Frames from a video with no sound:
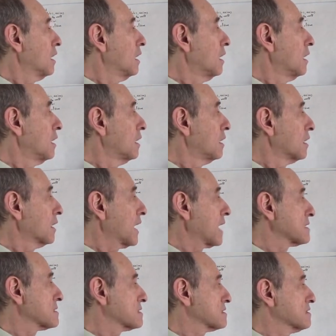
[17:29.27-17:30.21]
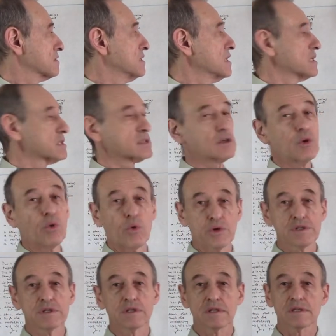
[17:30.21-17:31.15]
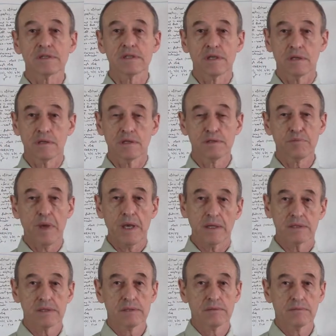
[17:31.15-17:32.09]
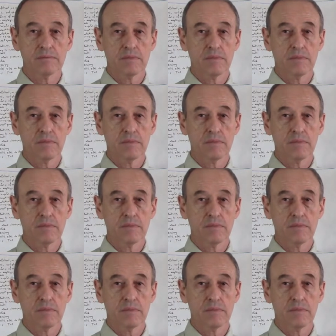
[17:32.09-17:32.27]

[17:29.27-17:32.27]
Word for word: has these coordinates in the space.